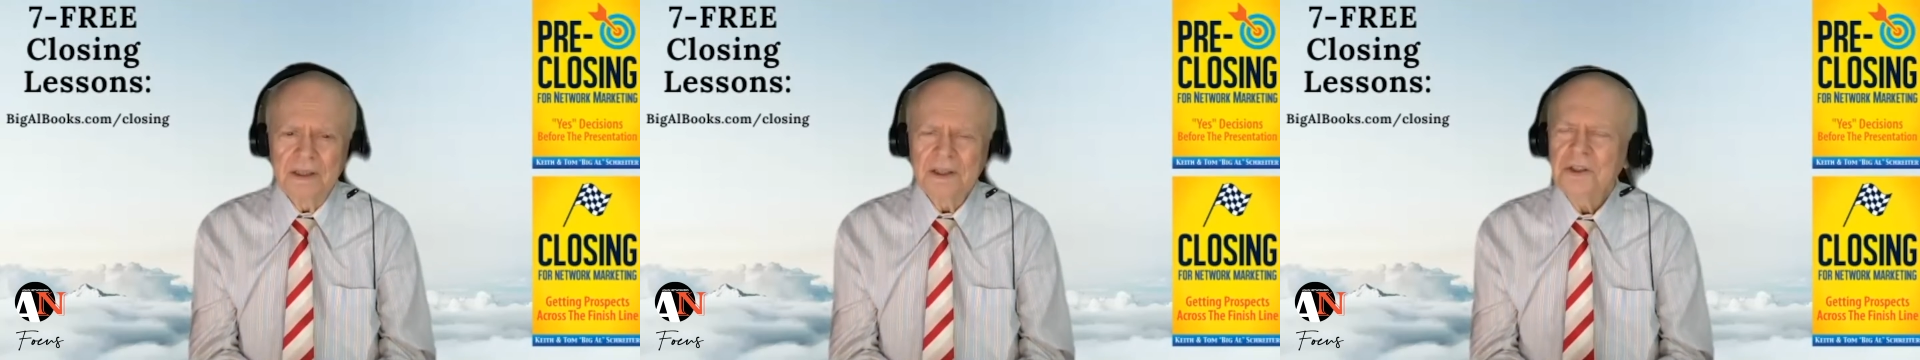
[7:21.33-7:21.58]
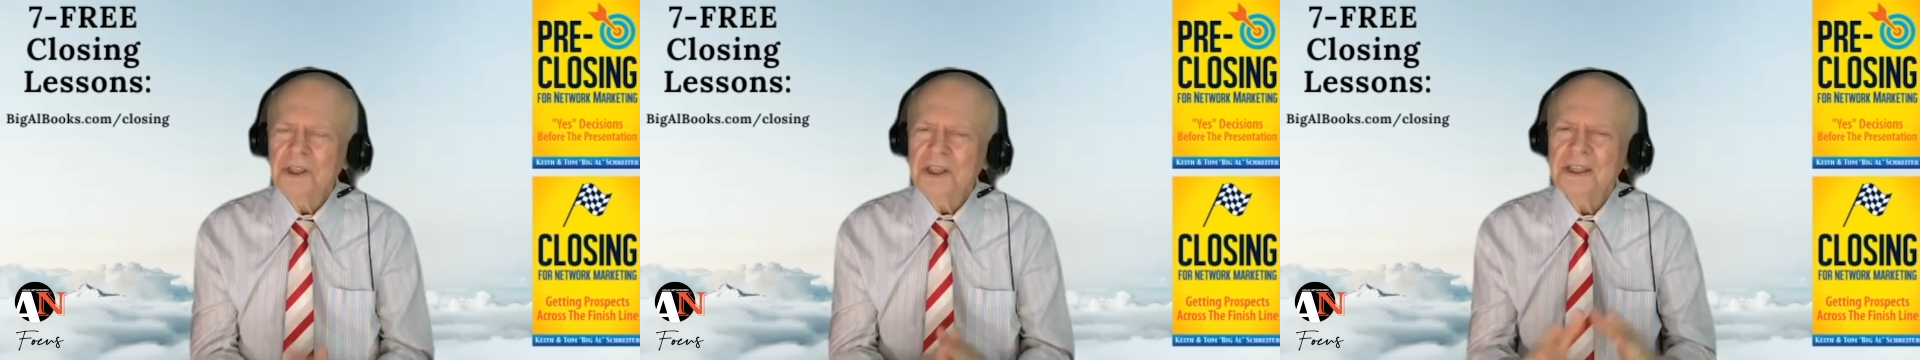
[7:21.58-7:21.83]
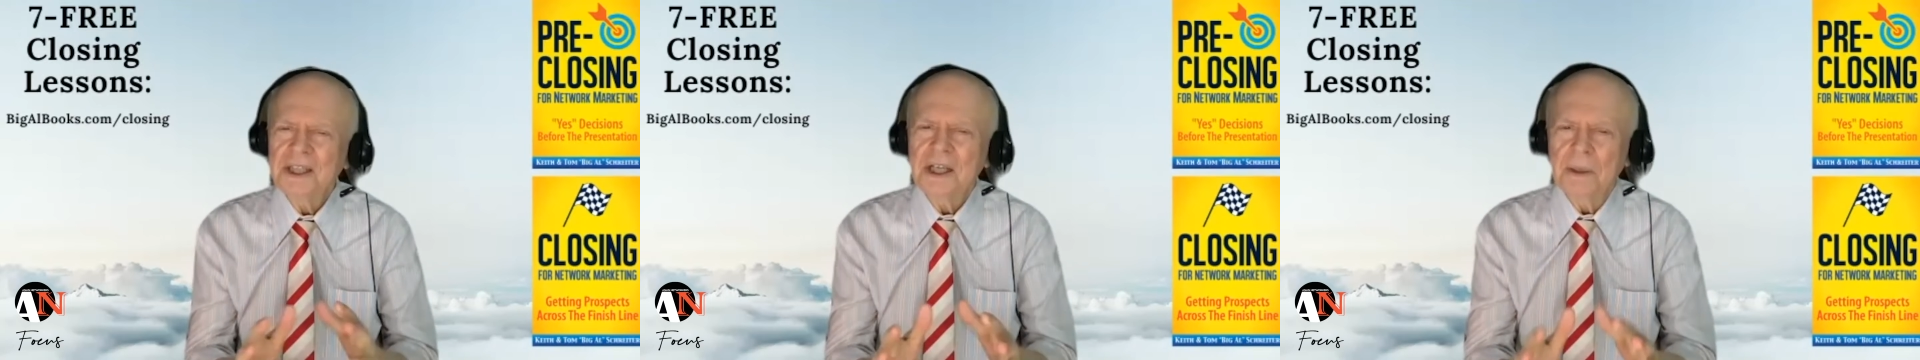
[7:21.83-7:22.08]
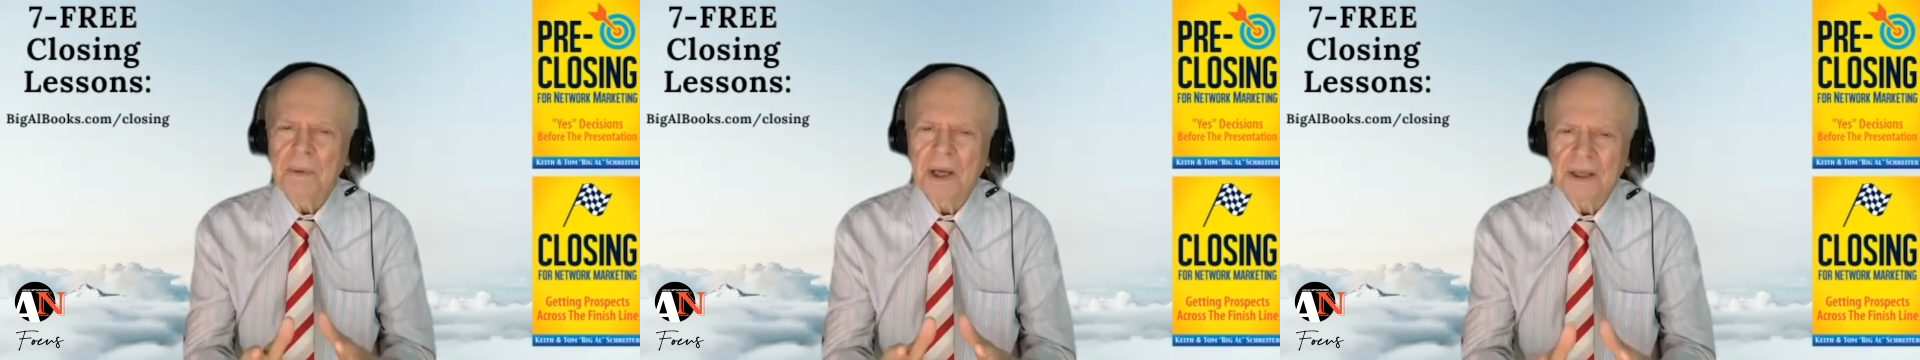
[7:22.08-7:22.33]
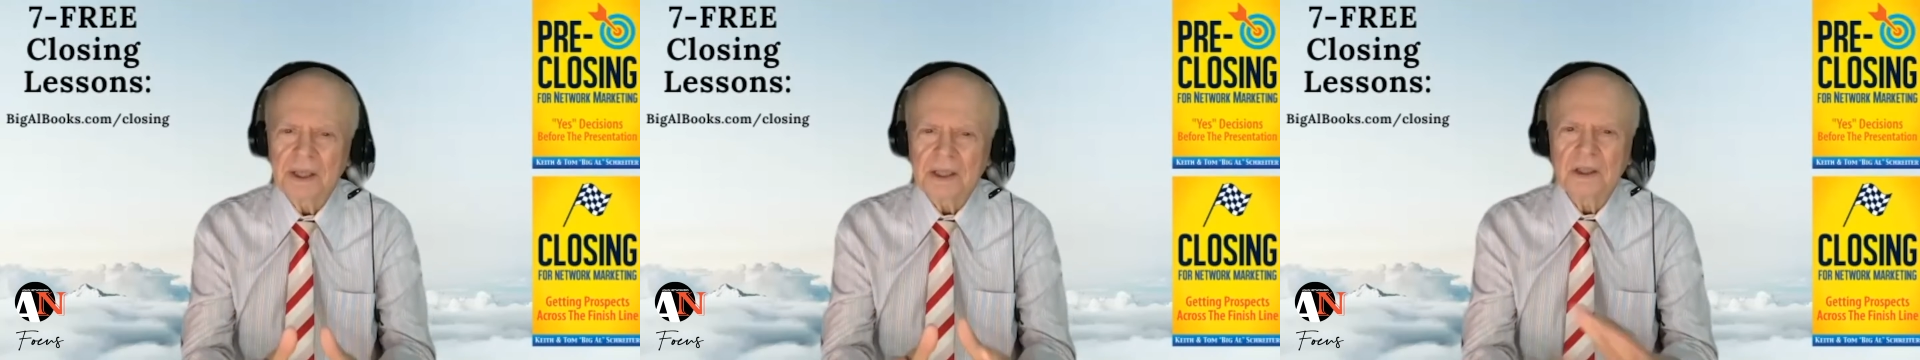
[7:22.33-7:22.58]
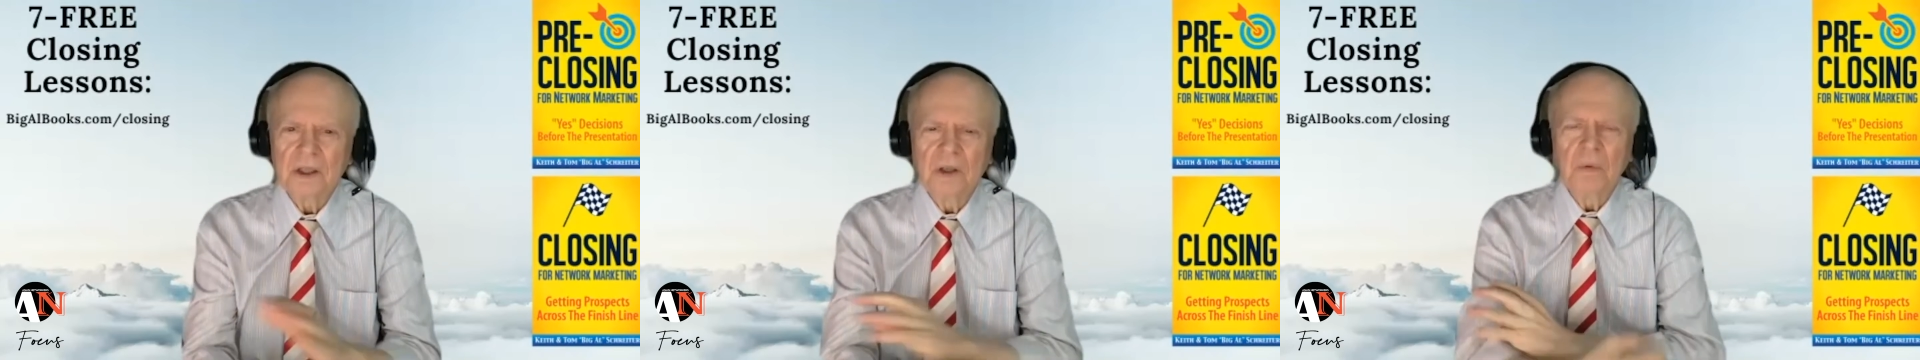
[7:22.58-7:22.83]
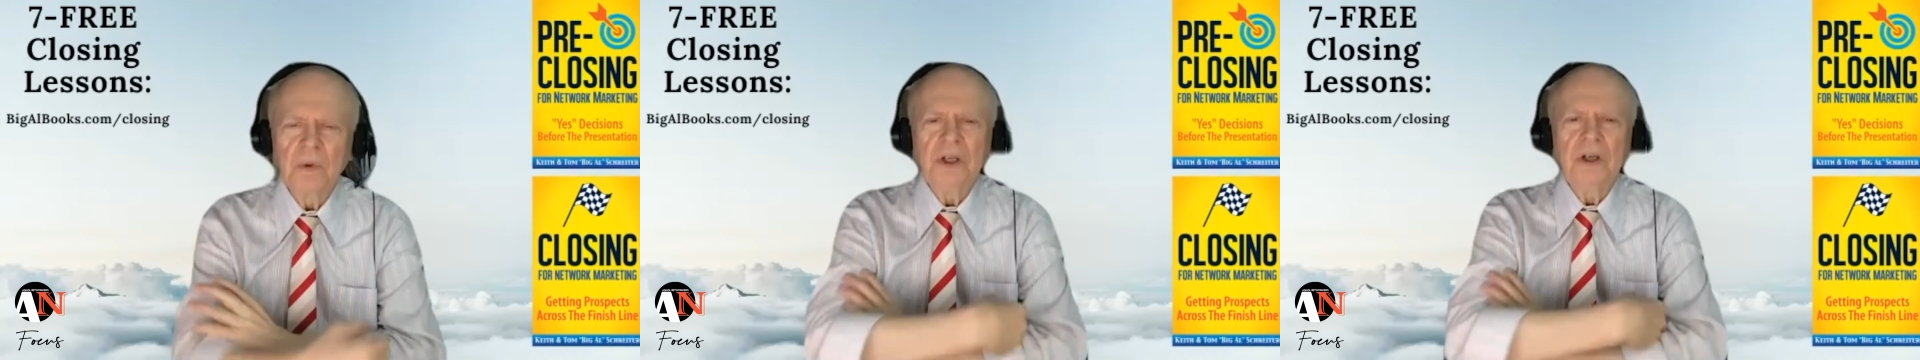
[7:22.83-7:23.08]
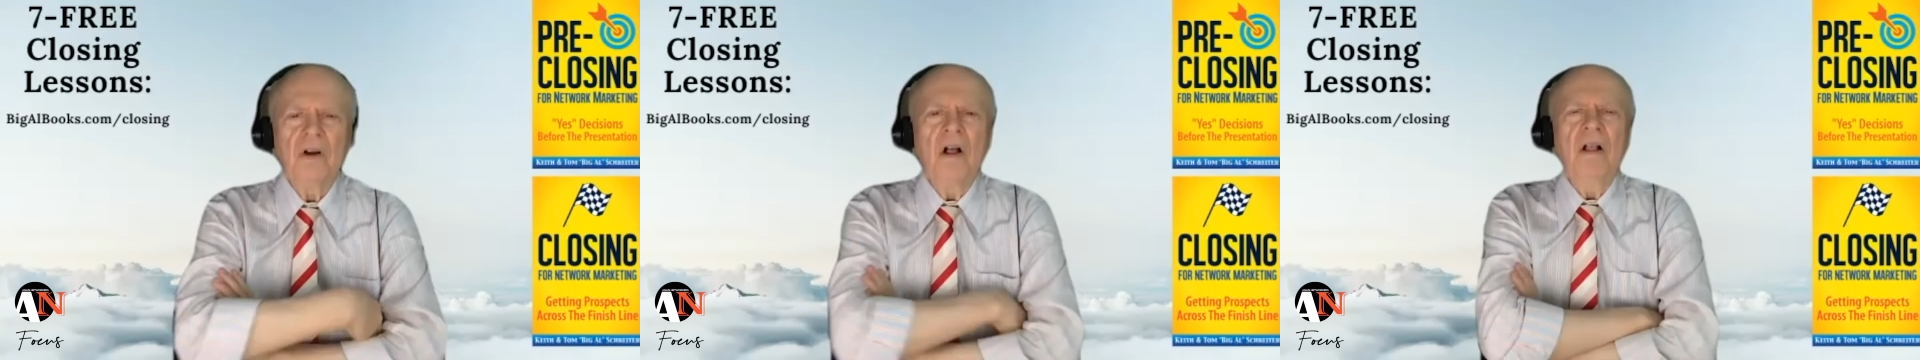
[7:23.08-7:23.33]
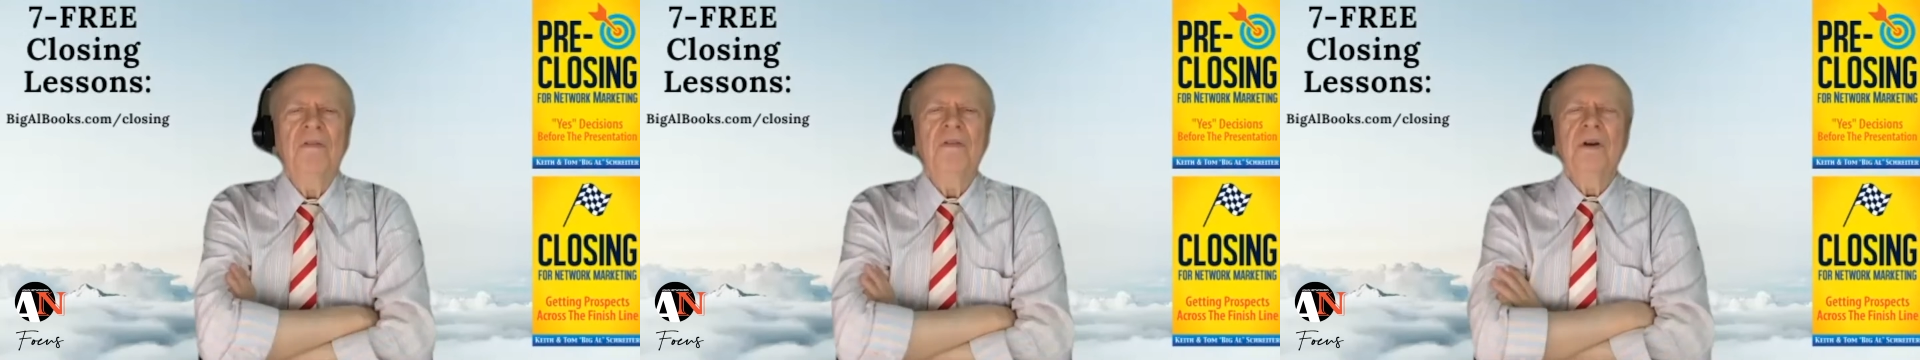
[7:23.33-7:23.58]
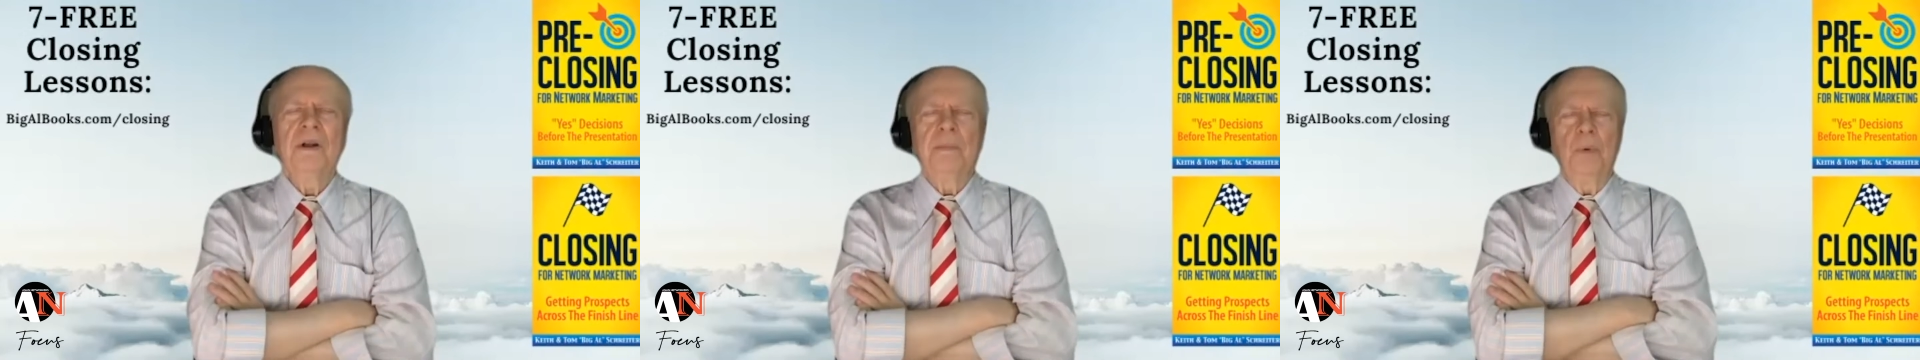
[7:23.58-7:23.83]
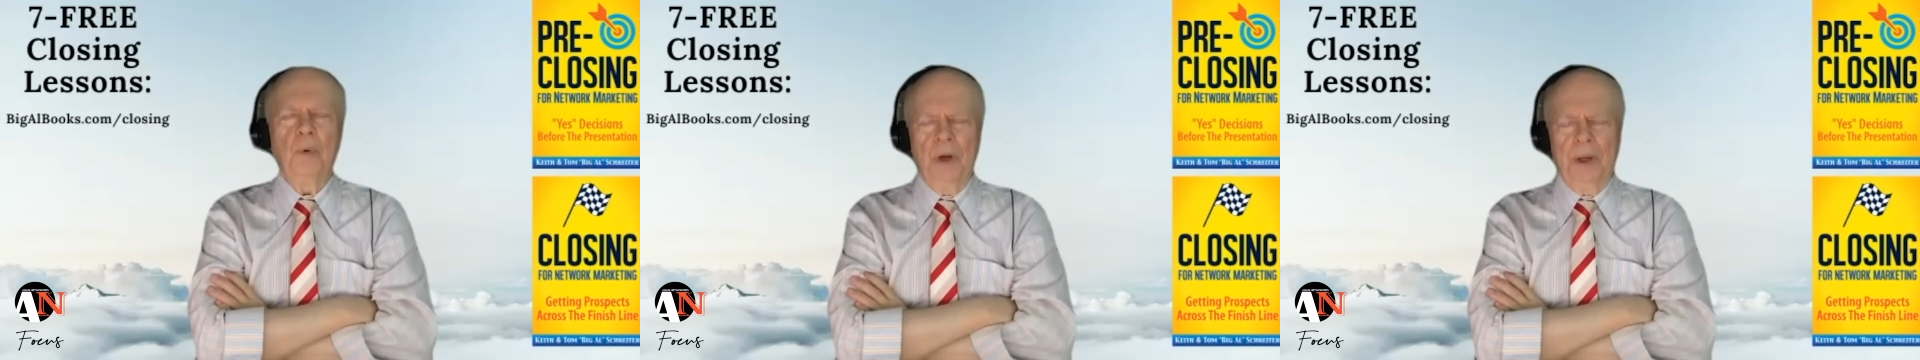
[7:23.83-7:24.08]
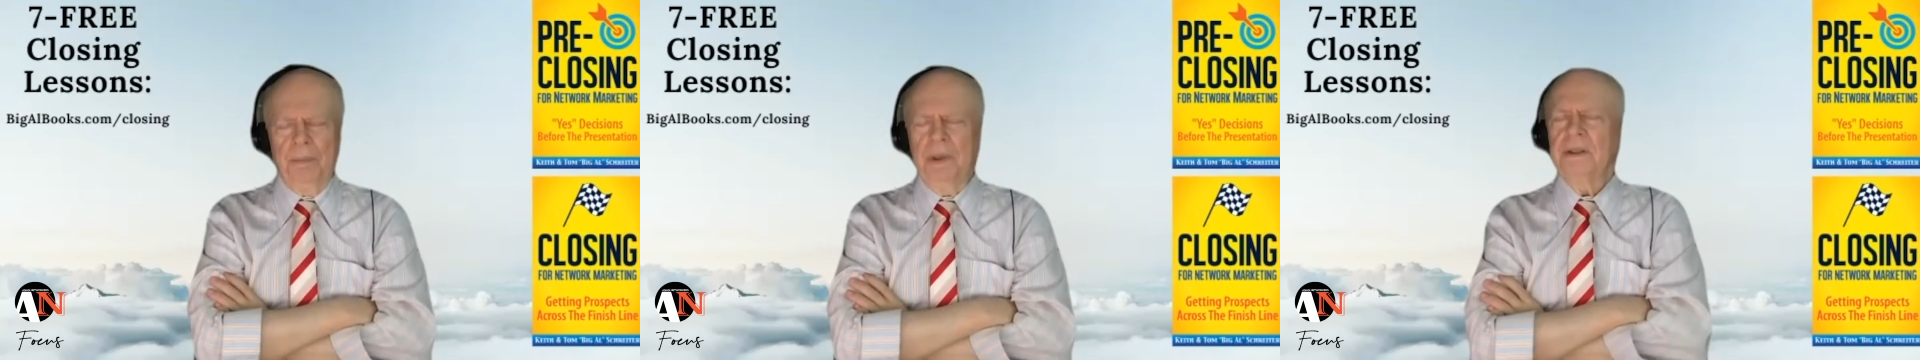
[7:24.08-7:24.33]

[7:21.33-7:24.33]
So just think about this. When you call for an appointment,